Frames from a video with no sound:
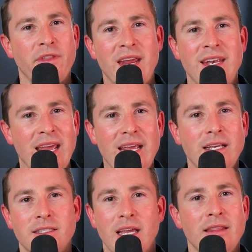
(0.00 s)
on their
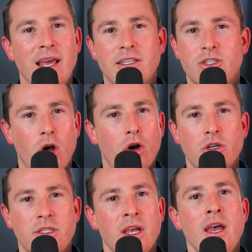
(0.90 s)
knees in their
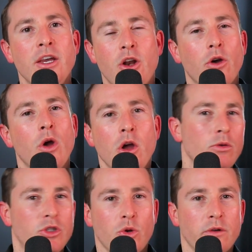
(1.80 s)
socks,
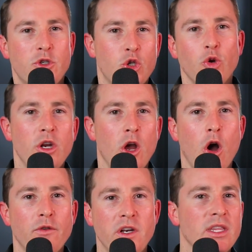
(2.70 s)
sort of scooting
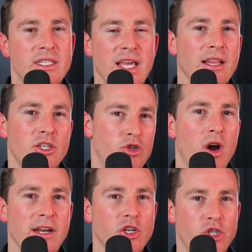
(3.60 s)
over to the seller
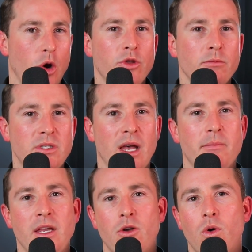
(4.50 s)
trying to show them
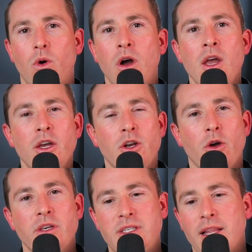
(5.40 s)
something, or
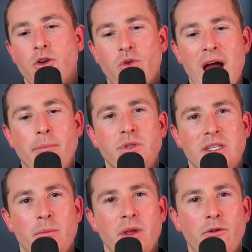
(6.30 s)
the seller grabs
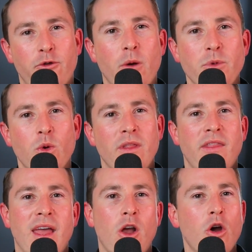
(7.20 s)
something from you and
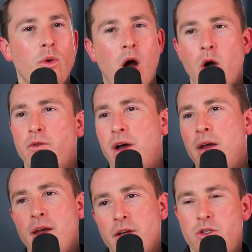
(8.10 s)
then they go over
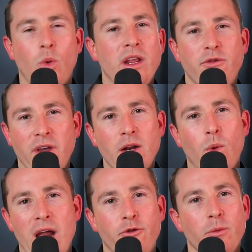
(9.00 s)
20 feet
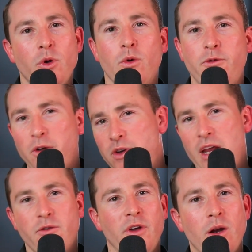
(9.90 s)
away from you or
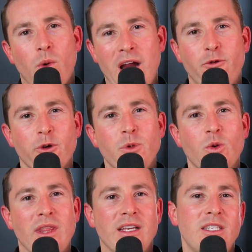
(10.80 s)
15 feet away from
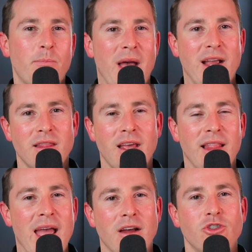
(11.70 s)
you and they sit back in their
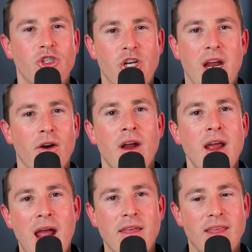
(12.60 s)
lounge chair
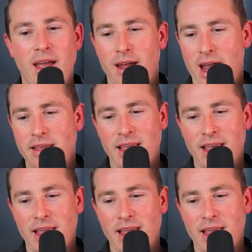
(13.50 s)
and they're